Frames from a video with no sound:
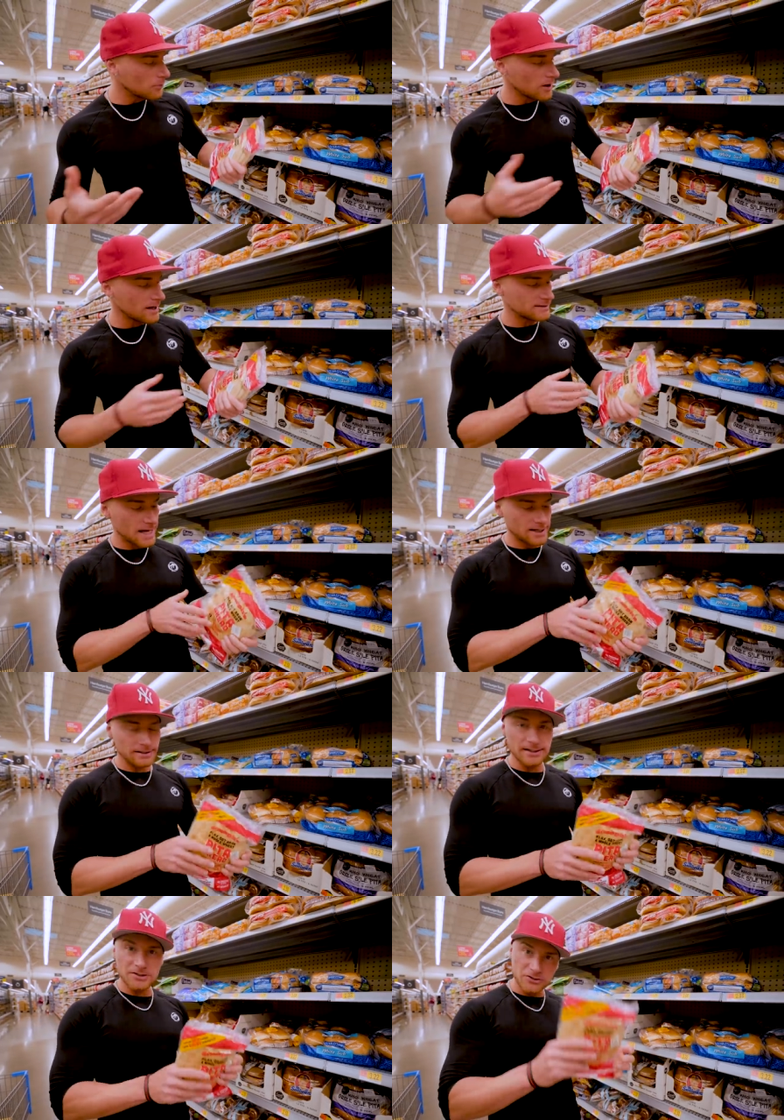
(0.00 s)
bread.
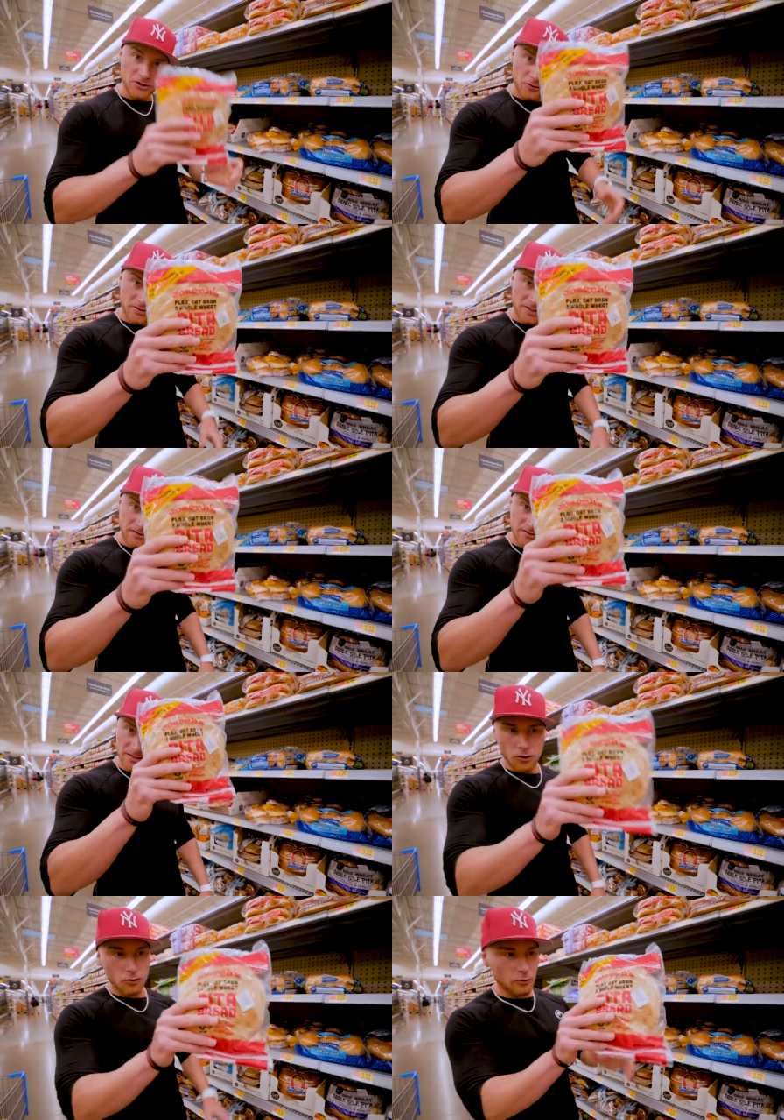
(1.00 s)
Technically, it's
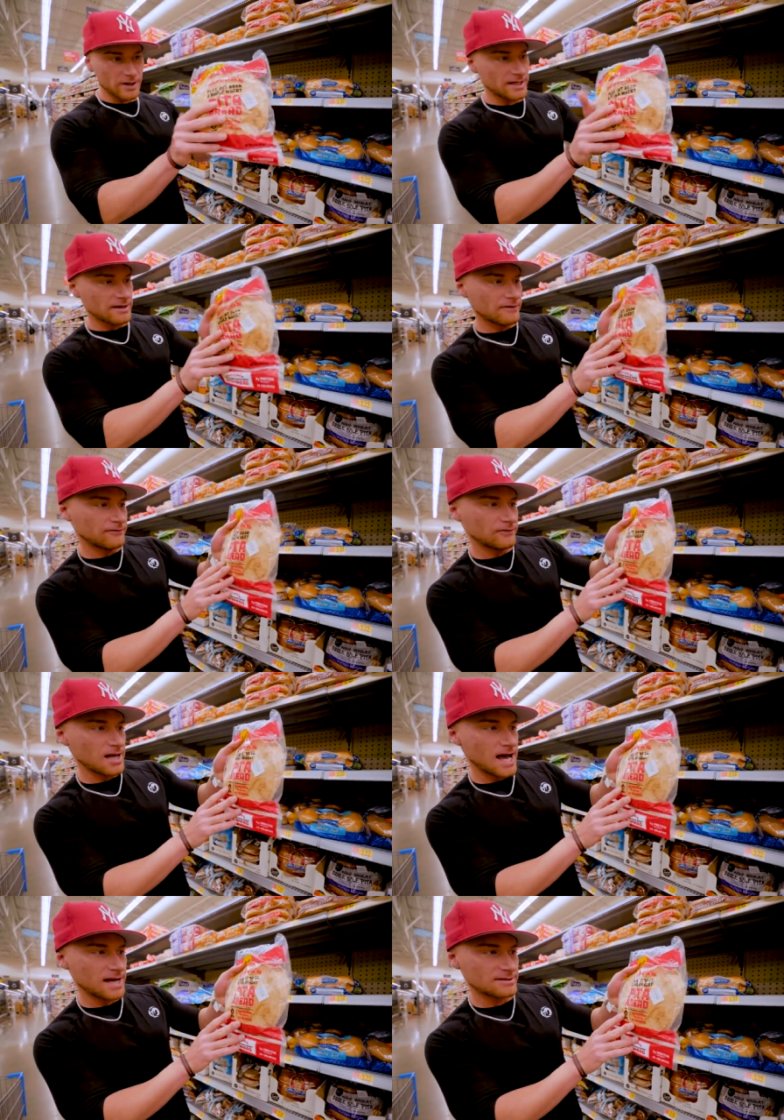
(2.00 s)
Joseph's whole wheat,
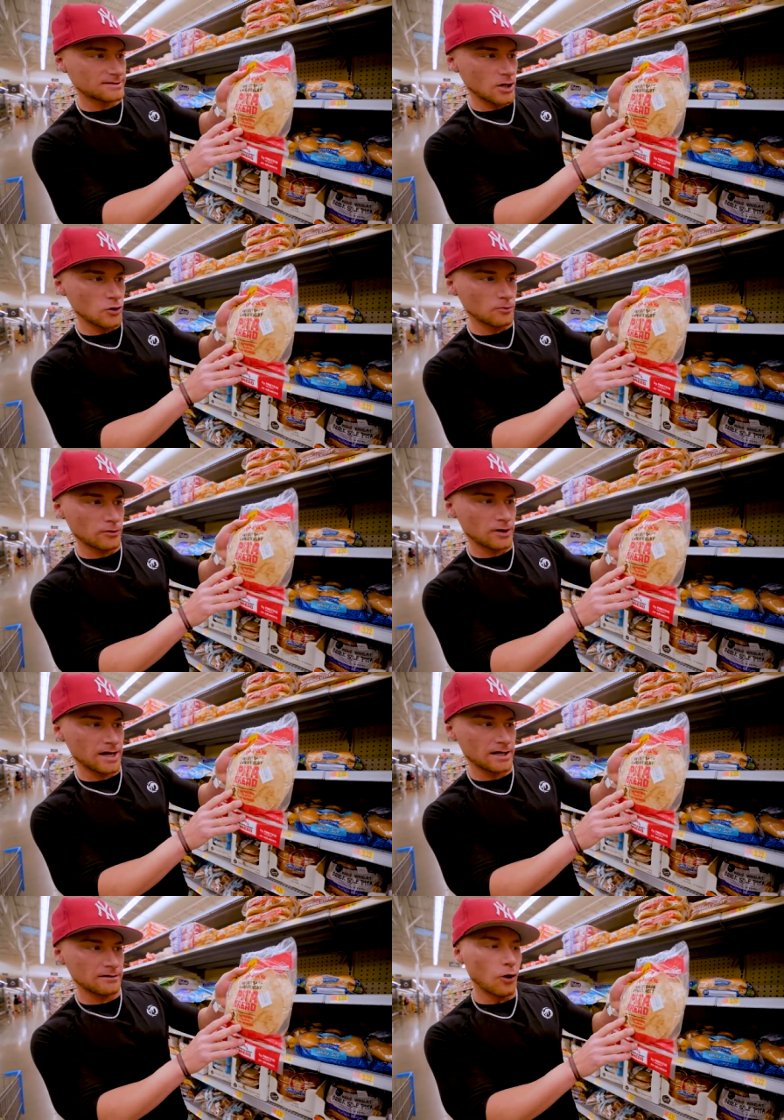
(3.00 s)
flax, oat
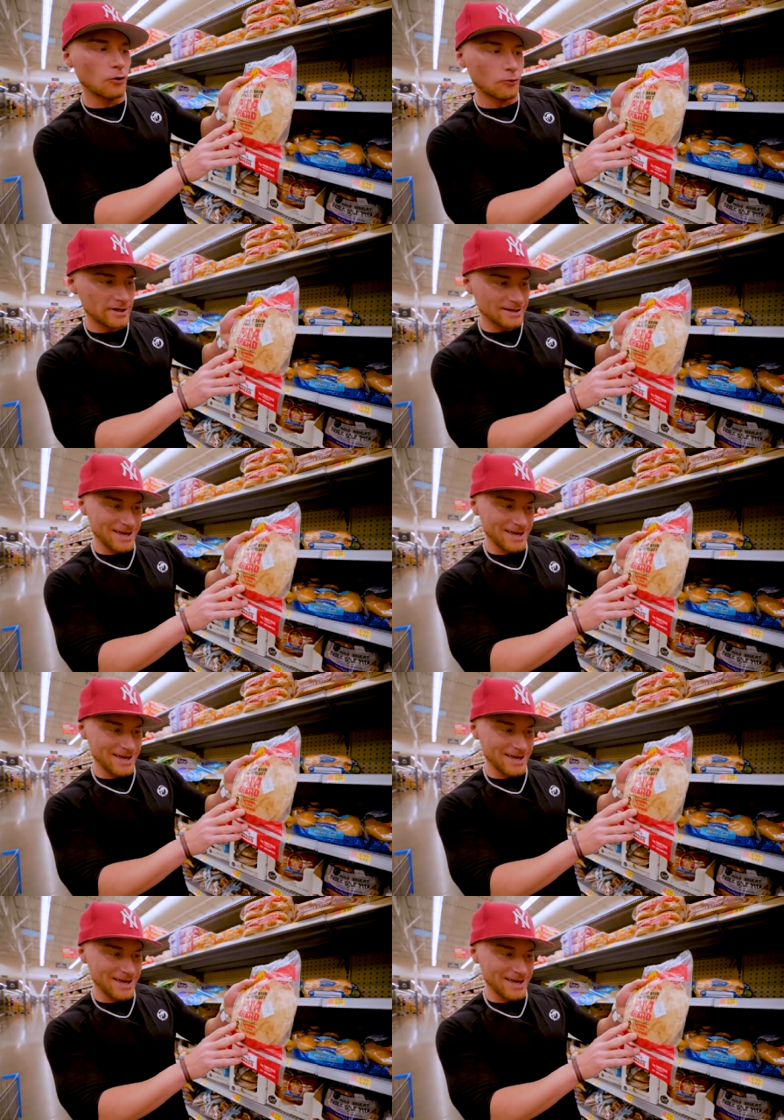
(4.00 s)
bran, whole wheat